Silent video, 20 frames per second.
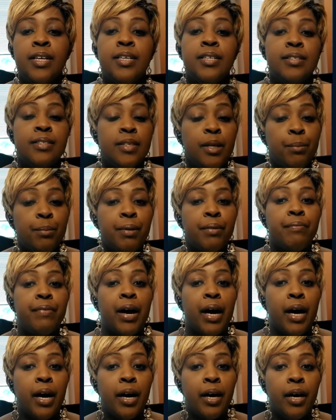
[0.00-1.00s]

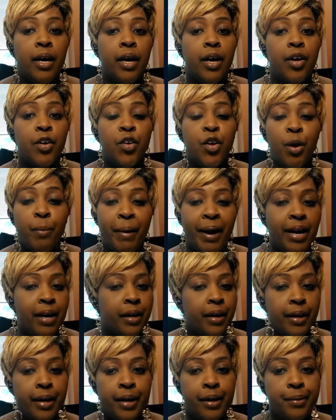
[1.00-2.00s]
simplify your bank
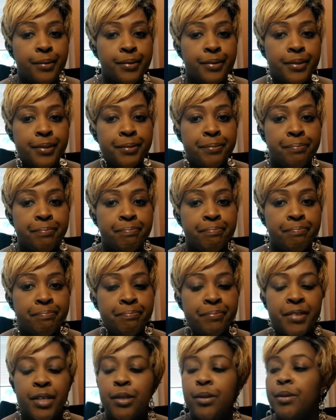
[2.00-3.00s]
accounts.
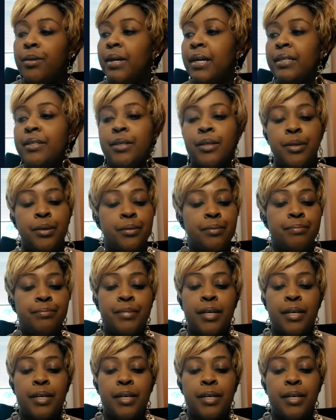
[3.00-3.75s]
Oh, I know.